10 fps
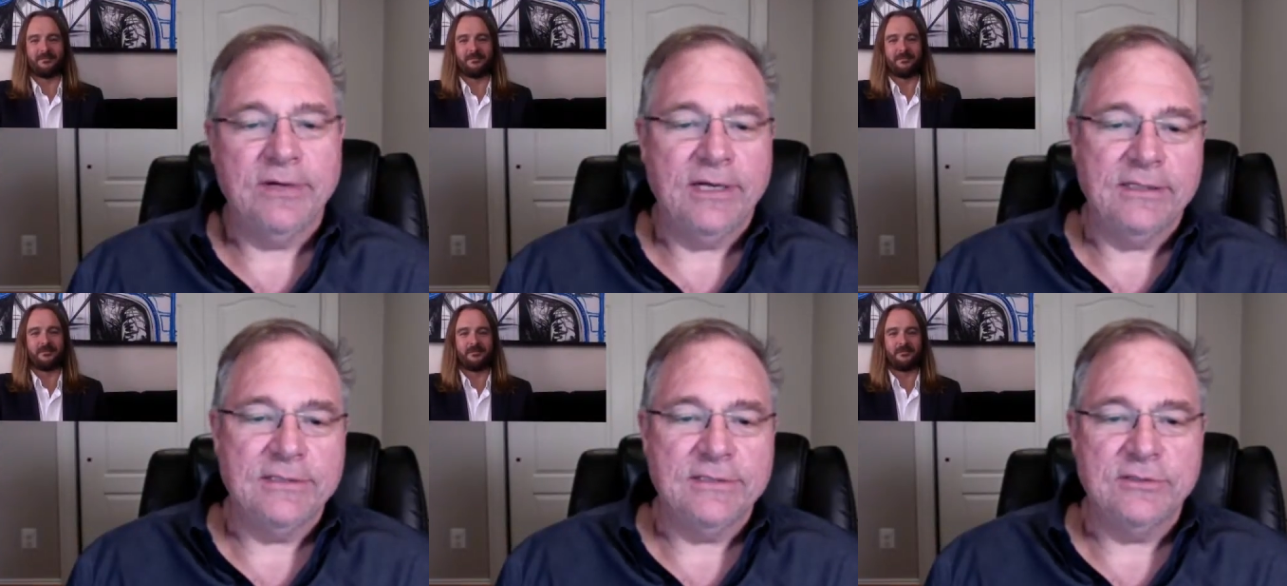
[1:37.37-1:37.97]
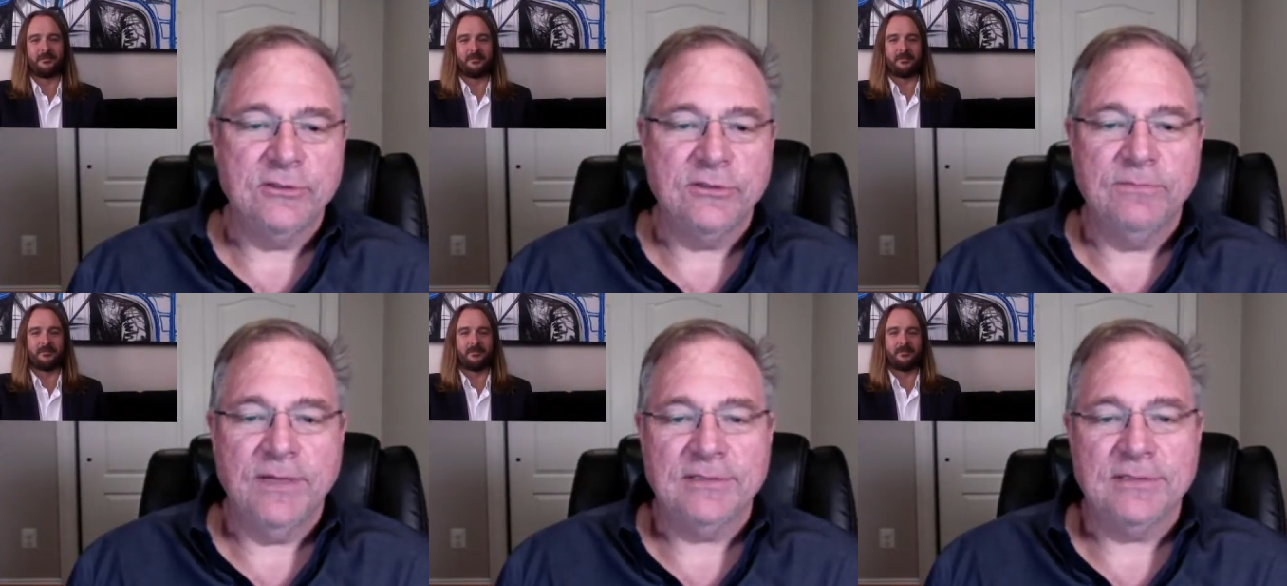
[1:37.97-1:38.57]
Speaker 1: The reality is it
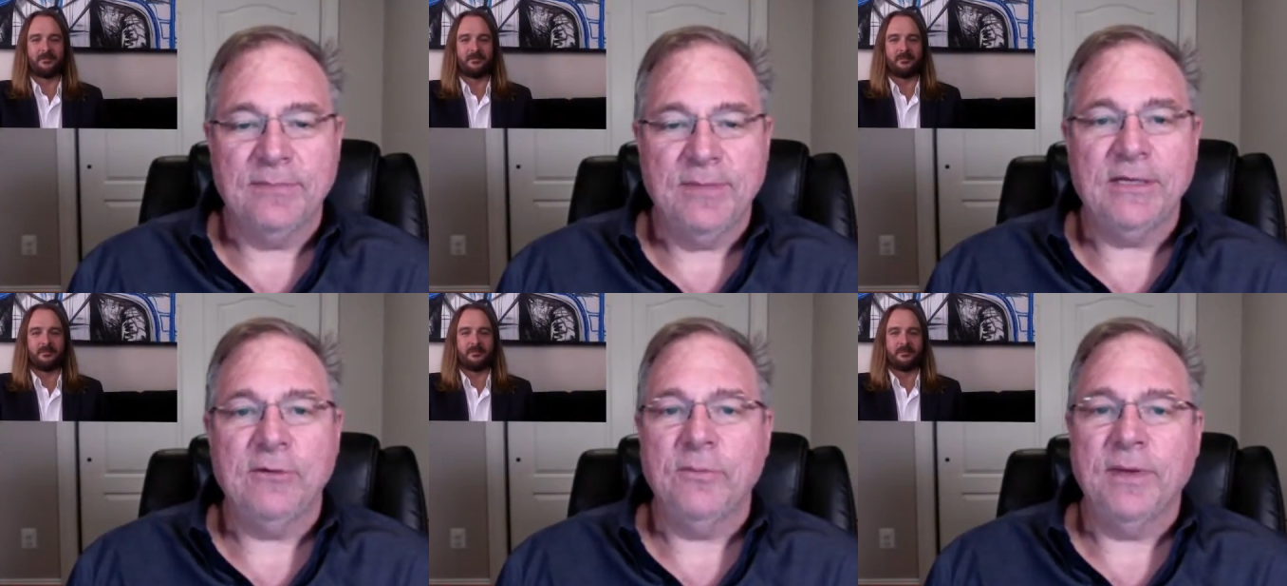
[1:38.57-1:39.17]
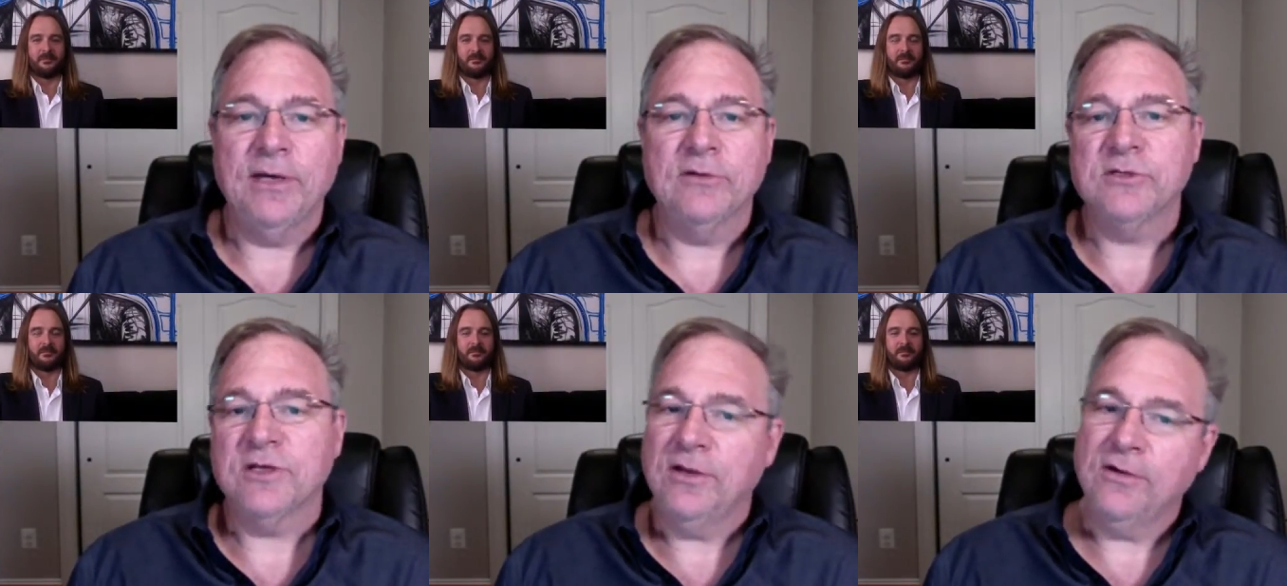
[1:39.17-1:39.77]
should basically make you a better
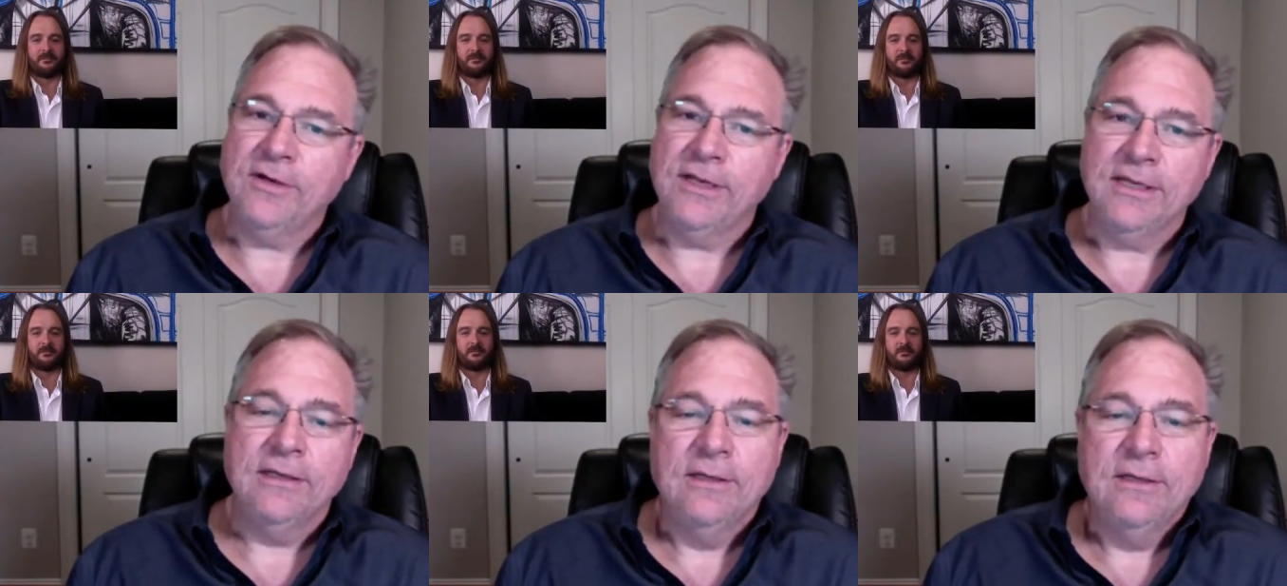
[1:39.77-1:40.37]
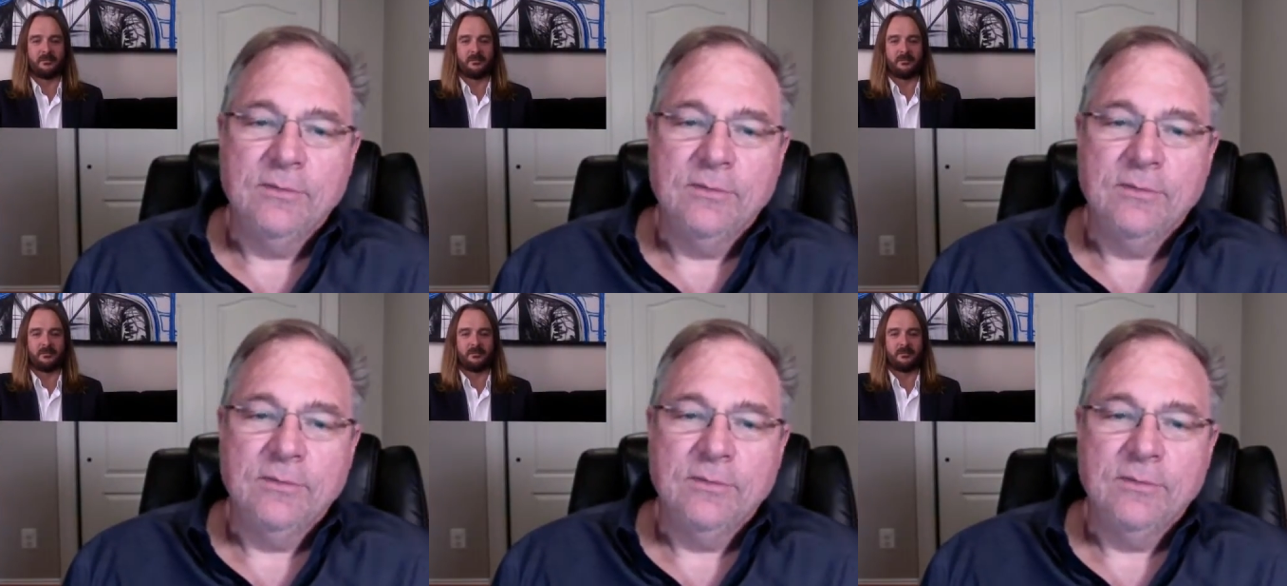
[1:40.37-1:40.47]
security